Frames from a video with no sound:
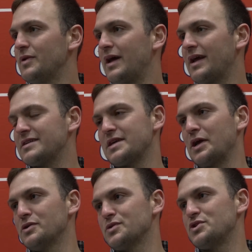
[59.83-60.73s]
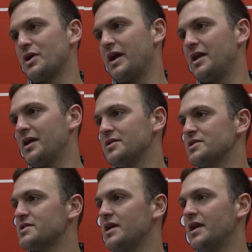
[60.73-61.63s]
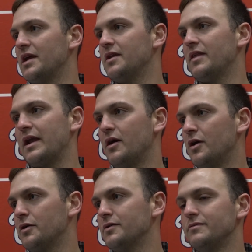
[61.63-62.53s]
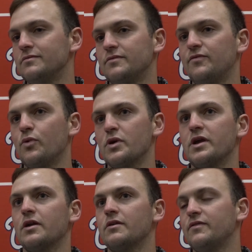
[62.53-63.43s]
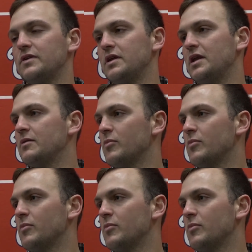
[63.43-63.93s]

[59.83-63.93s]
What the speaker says: I guess that goes with training and just getting into that 140, 150 inning